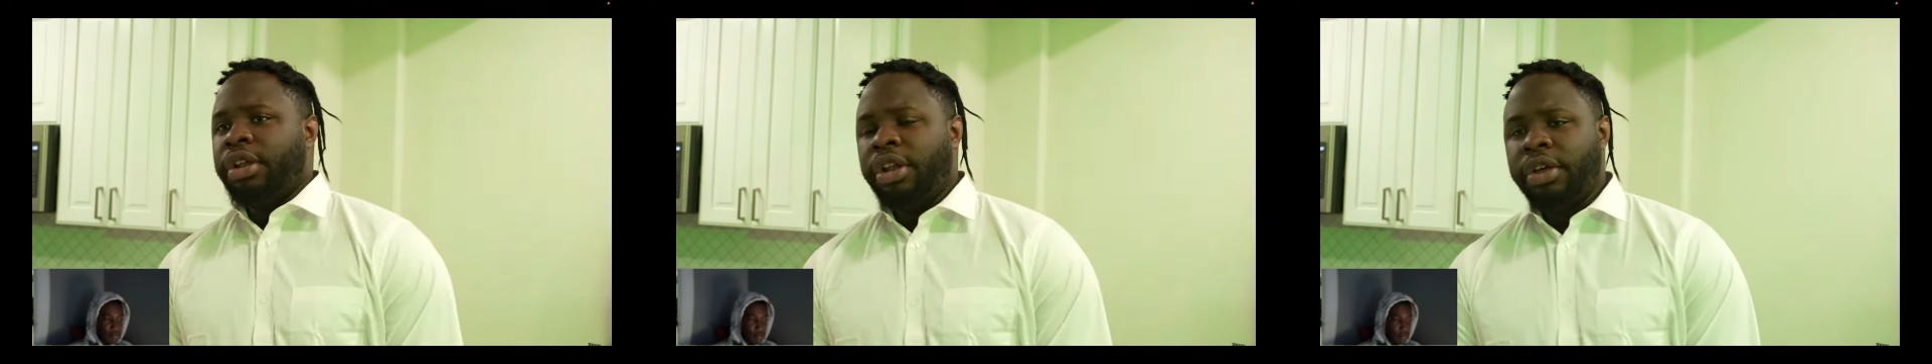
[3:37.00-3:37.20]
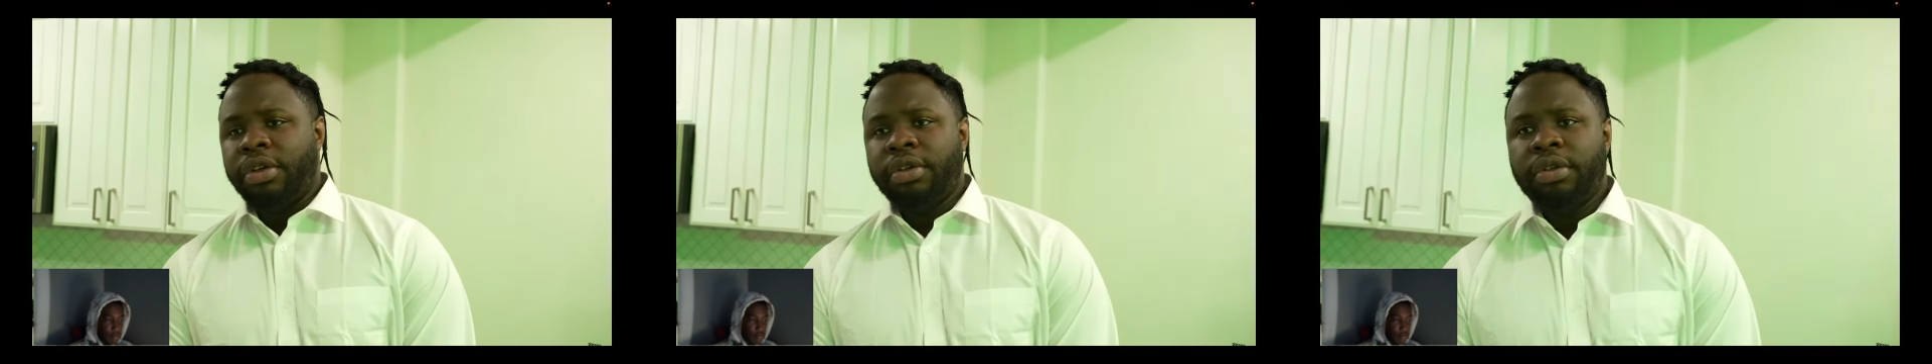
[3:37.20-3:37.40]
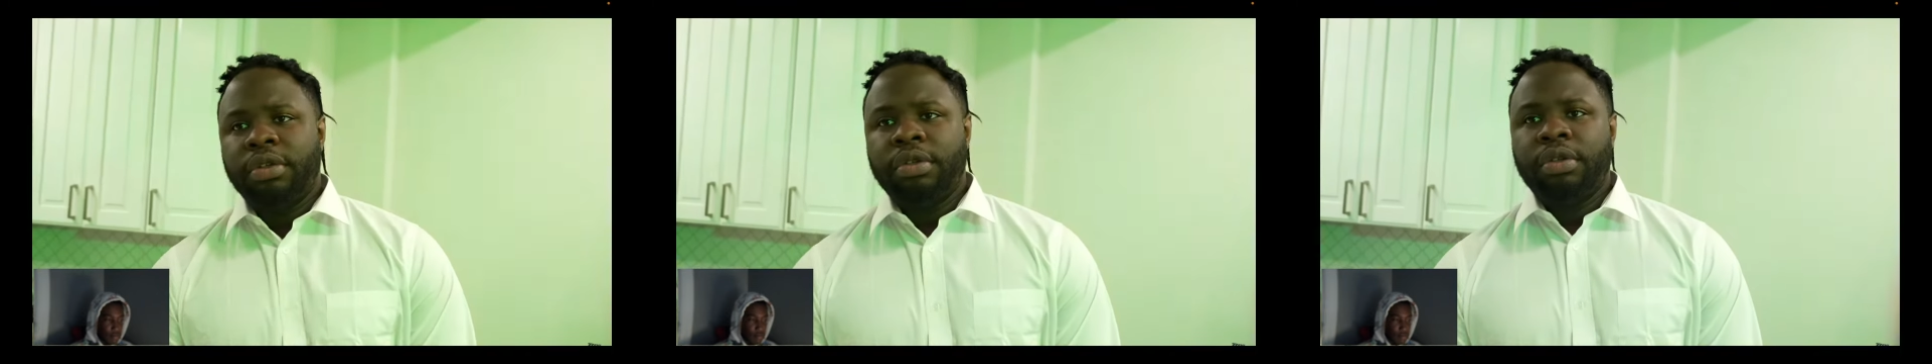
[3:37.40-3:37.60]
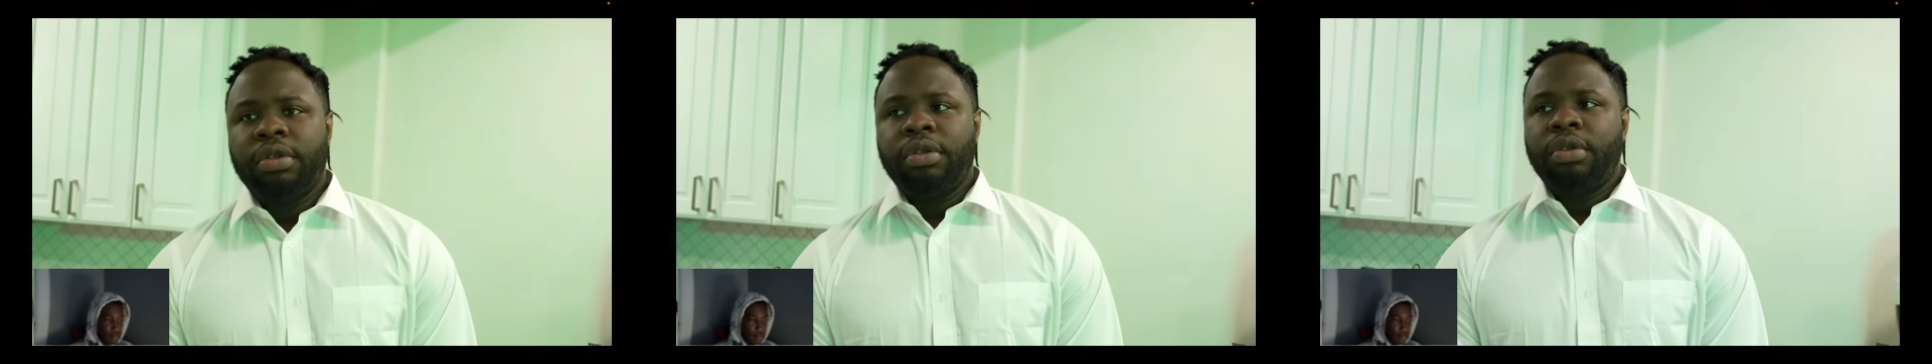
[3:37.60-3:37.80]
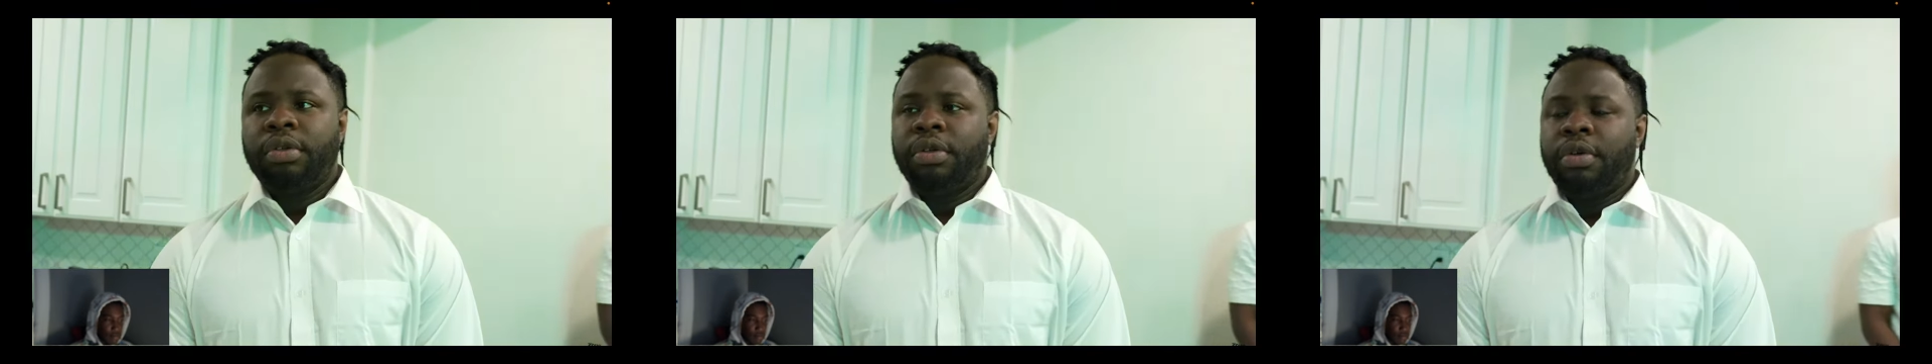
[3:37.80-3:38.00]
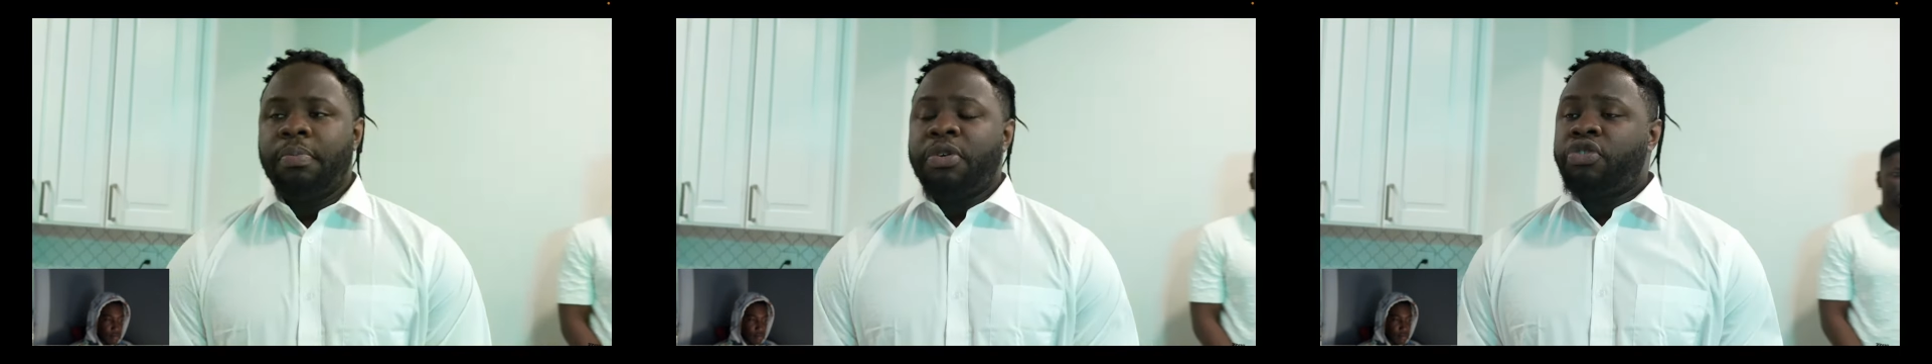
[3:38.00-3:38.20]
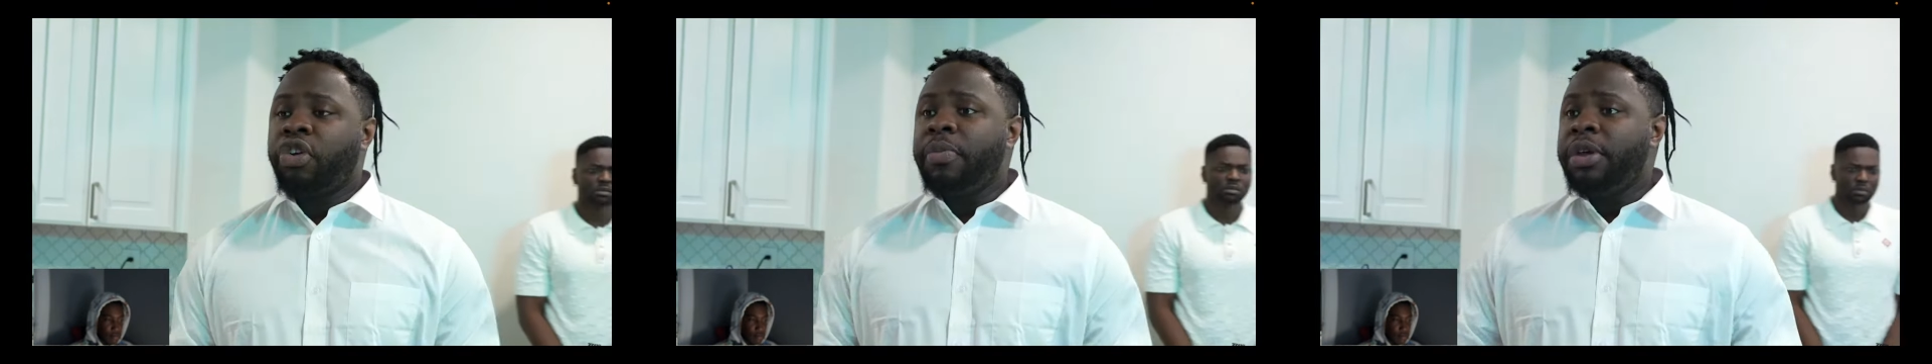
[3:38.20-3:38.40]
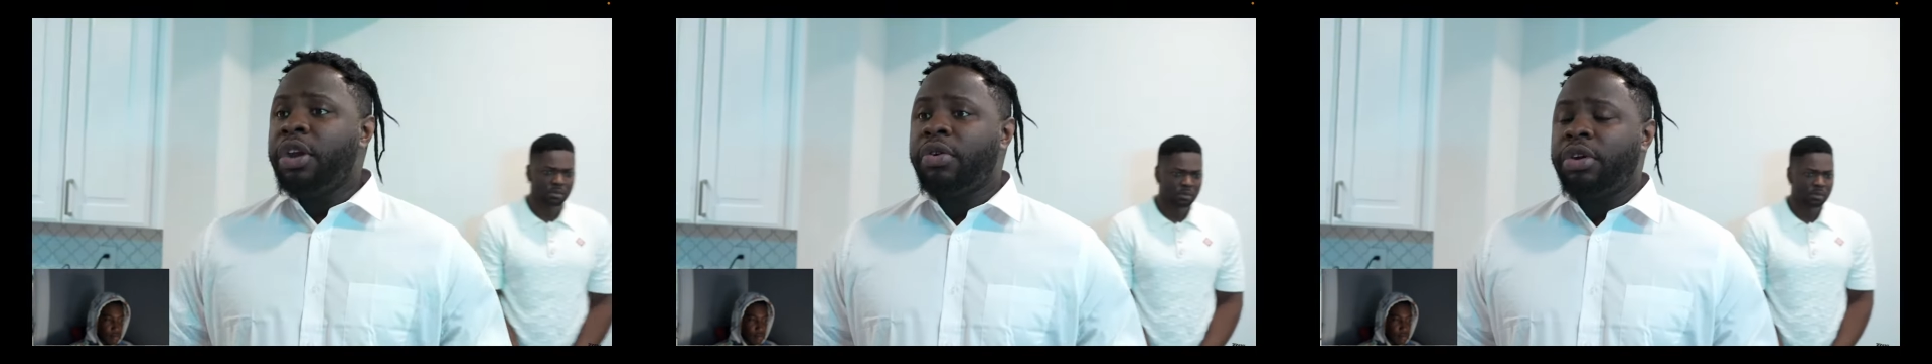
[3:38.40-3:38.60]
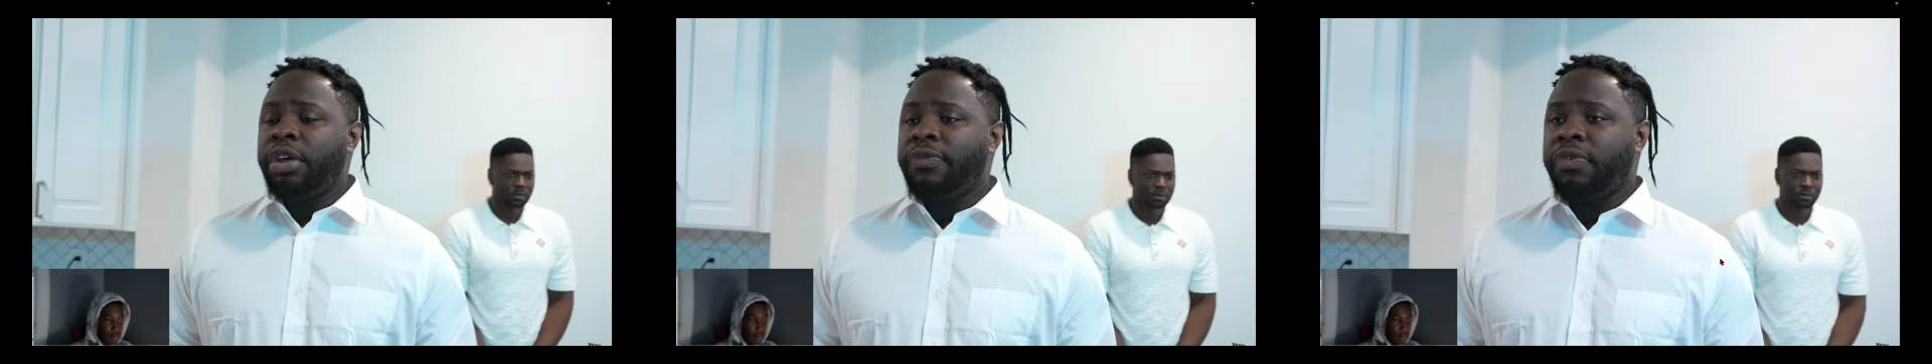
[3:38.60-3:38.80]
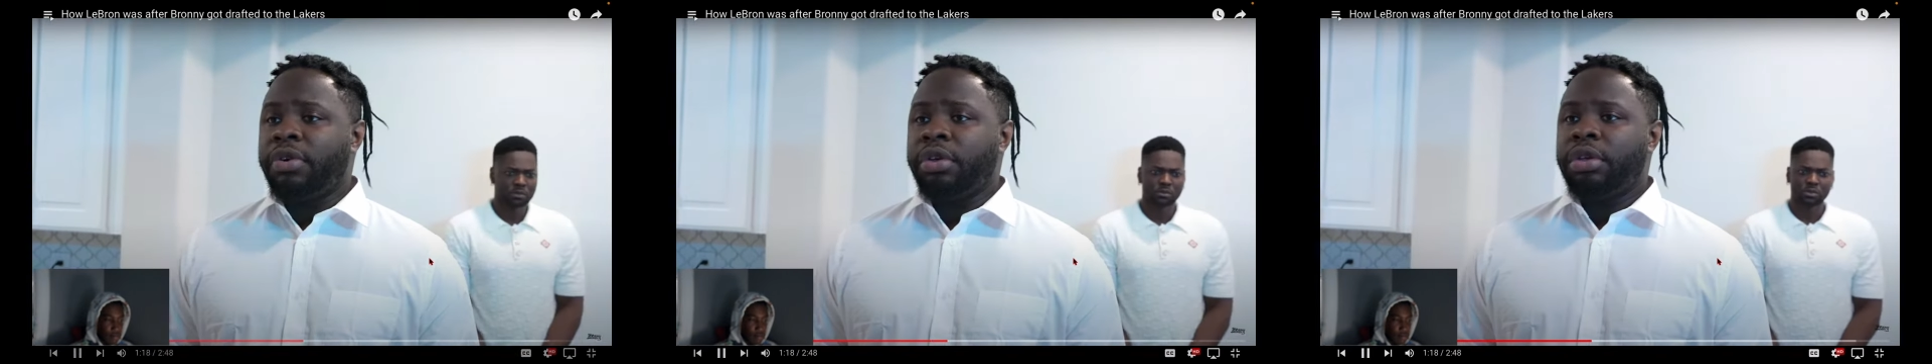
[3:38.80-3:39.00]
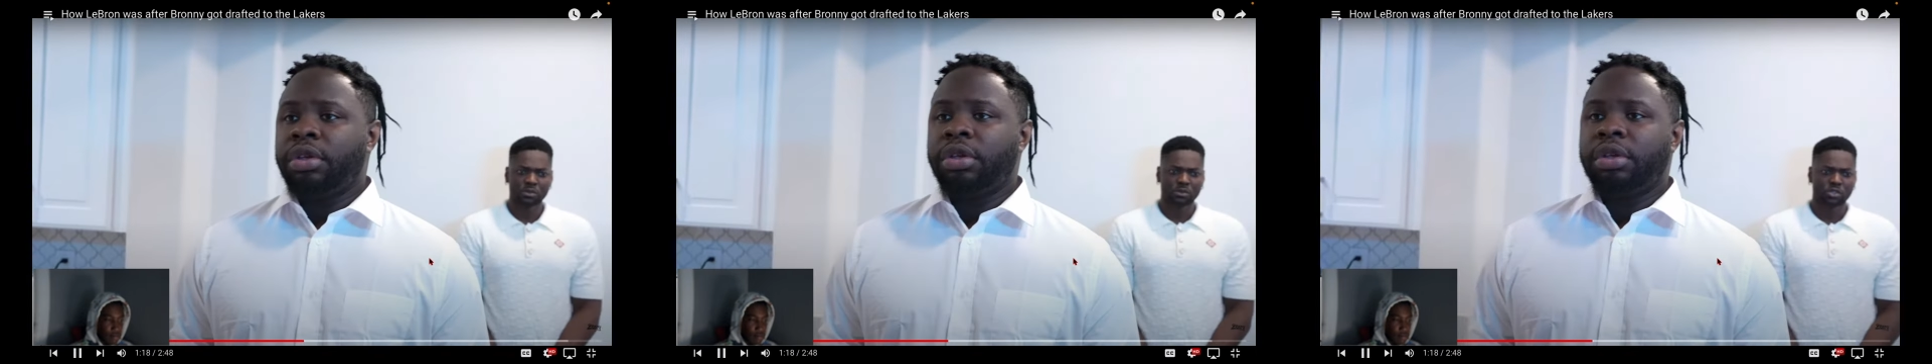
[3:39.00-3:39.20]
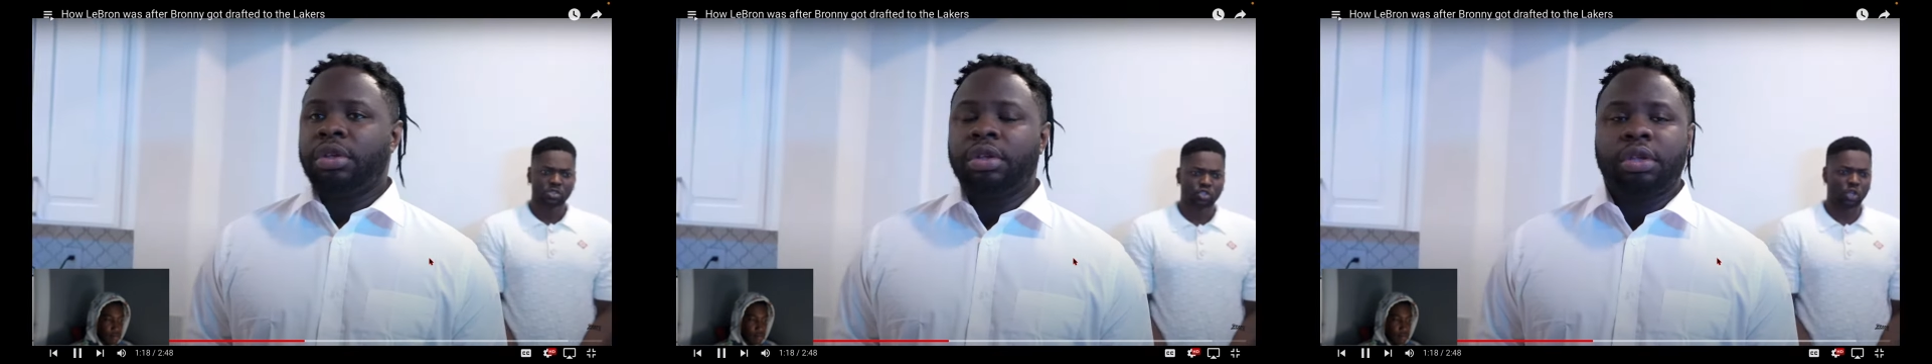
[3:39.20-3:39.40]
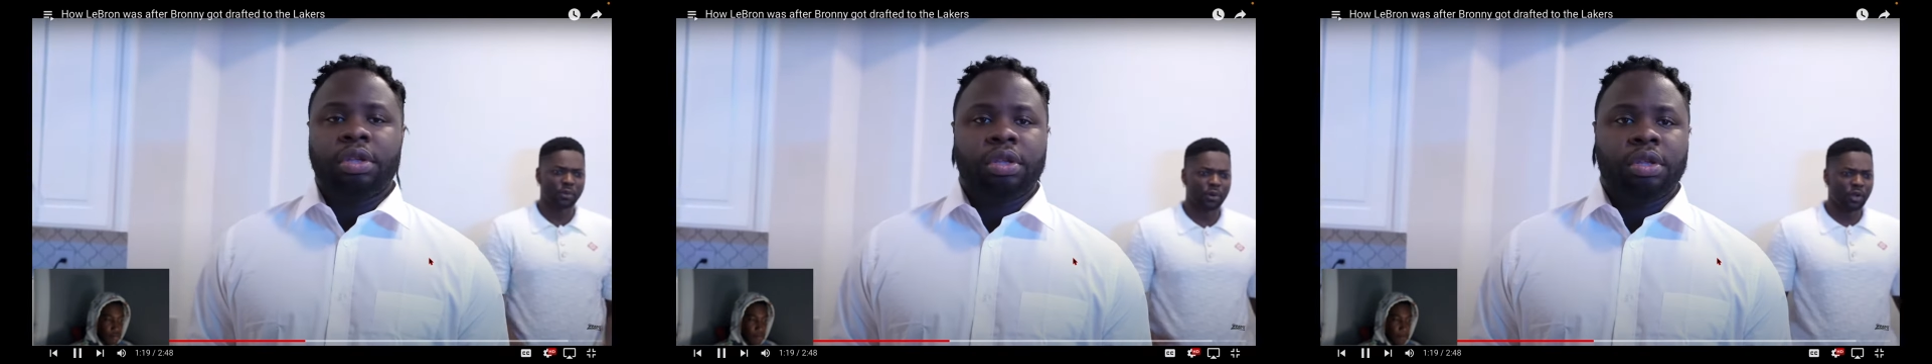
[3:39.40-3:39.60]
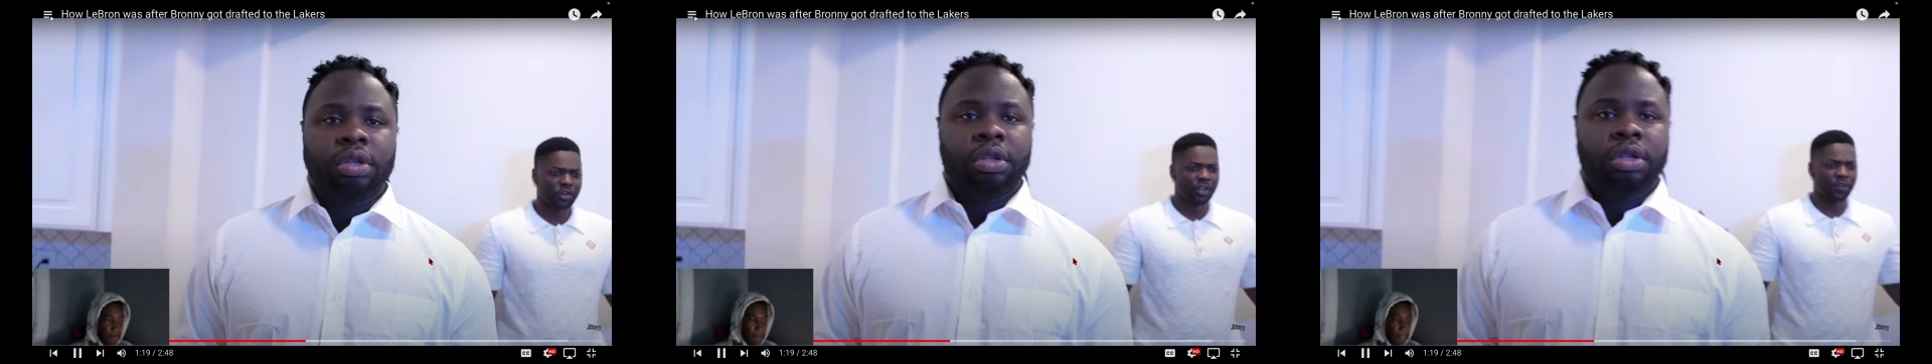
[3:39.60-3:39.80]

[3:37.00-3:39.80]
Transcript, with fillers: D-Lo. But treat me no different. Treat me no